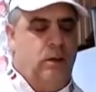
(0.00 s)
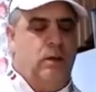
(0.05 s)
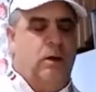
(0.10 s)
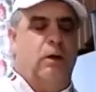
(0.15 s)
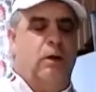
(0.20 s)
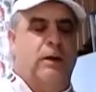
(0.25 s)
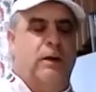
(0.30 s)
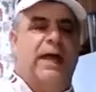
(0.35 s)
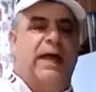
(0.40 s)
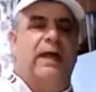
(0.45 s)

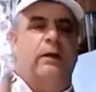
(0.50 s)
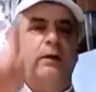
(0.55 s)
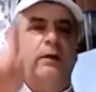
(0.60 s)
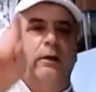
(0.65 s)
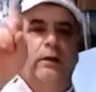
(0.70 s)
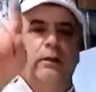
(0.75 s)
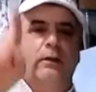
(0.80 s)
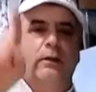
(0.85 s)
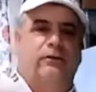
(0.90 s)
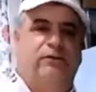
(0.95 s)
Okay,
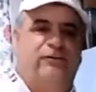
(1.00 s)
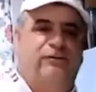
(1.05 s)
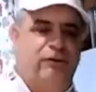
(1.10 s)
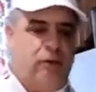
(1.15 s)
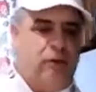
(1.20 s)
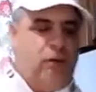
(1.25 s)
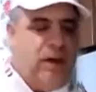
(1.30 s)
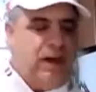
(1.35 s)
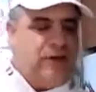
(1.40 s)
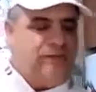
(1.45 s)

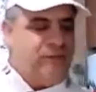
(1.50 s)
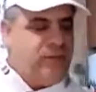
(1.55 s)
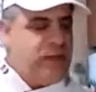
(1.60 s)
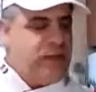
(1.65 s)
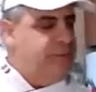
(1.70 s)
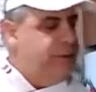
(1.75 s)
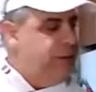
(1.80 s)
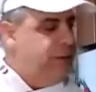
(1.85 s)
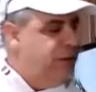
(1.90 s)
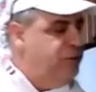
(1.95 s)
so watch what
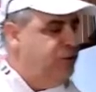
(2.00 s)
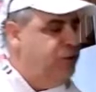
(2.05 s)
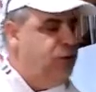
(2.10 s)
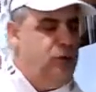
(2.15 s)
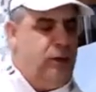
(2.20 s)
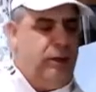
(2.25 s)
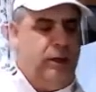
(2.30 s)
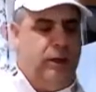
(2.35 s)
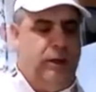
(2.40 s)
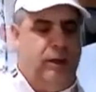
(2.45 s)
I'm going to
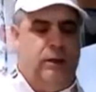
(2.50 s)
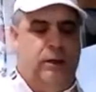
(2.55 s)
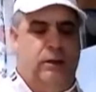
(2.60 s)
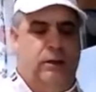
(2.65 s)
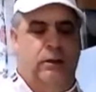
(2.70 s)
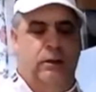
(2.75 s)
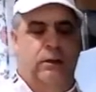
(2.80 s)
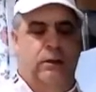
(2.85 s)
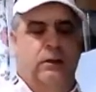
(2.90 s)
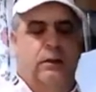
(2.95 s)
do here.
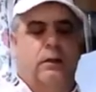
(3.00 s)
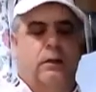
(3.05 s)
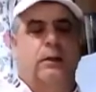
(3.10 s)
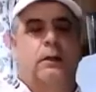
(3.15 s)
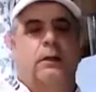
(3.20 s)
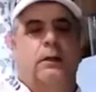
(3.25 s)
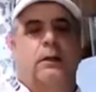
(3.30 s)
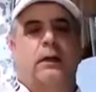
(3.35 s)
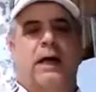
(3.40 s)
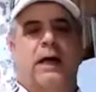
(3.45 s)

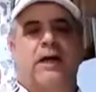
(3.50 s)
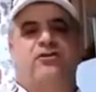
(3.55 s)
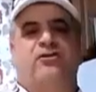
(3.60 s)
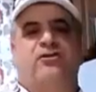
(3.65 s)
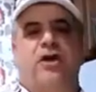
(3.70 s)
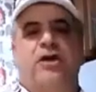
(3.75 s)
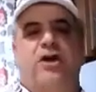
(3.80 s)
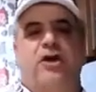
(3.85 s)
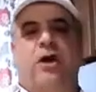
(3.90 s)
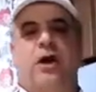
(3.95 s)
I
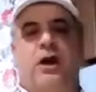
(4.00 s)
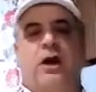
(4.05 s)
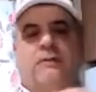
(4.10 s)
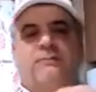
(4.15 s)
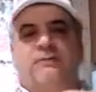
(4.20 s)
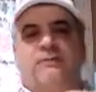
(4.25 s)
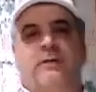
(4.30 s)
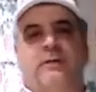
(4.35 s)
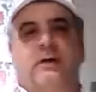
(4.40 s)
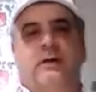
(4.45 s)
shut it
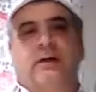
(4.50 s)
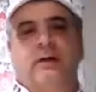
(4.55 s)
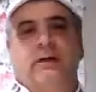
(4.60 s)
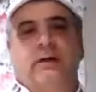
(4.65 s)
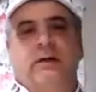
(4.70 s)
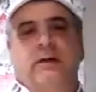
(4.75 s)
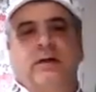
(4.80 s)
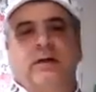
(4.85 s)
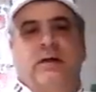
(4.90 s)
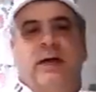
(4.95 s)
off.
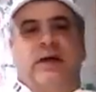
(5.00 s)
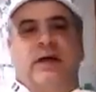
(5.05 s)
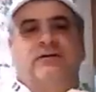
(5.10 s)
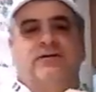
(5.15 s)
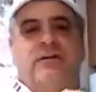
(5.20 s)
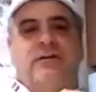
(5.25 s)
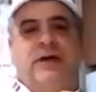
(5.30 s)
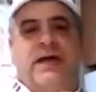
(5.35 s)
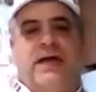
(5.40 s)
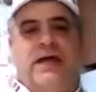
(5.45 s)
I
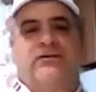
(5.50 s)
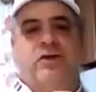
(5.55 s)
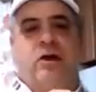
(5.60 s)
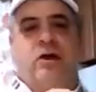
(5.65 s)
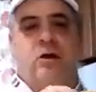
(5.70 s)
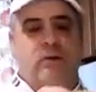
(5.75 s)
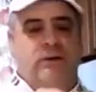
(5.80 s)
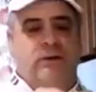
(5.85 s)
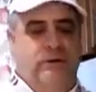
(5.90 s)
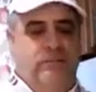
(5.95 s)
still got
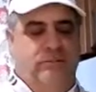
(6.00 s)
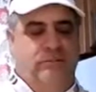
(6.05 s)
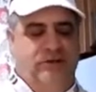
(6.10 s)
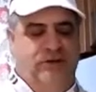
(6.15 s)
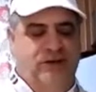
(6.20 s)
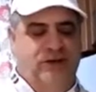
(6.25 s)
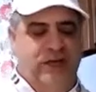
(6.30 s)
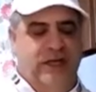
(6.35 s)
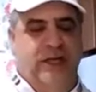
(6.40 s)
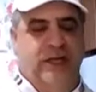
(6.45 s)
dough in the
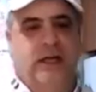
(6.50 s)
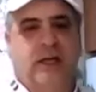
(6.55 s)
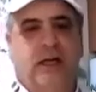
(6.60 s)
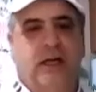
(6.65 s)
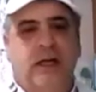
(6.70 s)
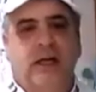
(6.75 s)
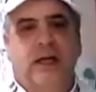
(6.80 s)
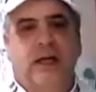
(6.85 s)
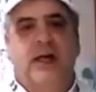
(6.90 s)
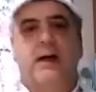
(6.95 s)

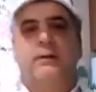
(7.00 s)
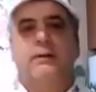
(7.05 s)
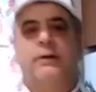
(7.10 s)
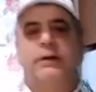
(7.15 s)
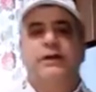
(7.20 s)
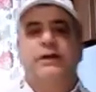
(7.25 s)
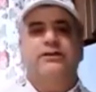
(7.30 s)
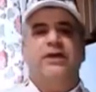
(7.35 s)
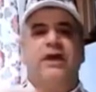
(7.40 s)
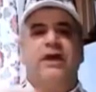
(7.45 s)
machine. I'm going to